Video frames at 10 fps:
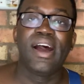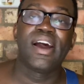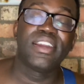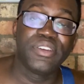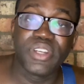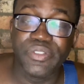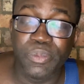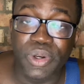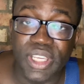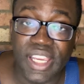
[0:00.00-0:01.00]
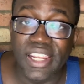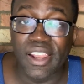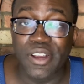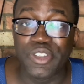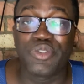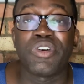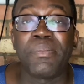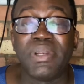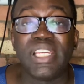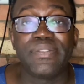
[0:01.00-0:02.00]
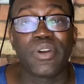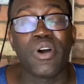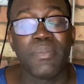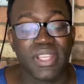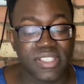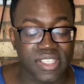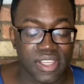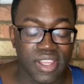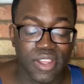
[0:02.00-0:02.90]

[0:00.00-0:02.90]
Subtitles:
How you doing, everybody? Like, subscribe, and leave a comment.